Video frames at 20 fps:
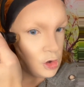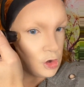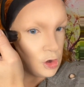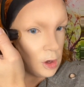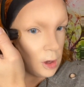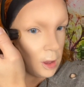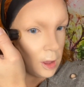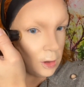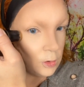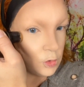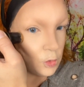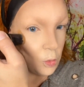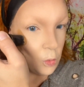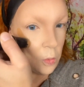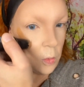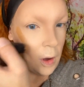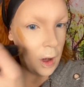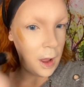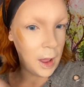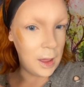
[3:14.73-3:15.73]
just
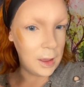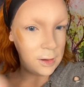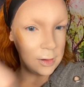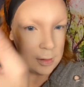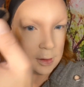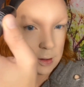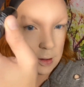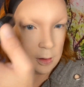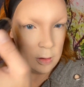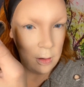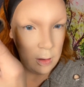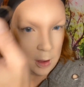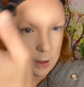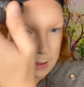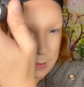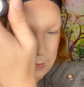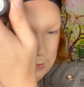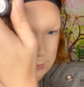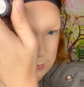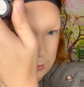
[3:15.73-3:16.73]
right in these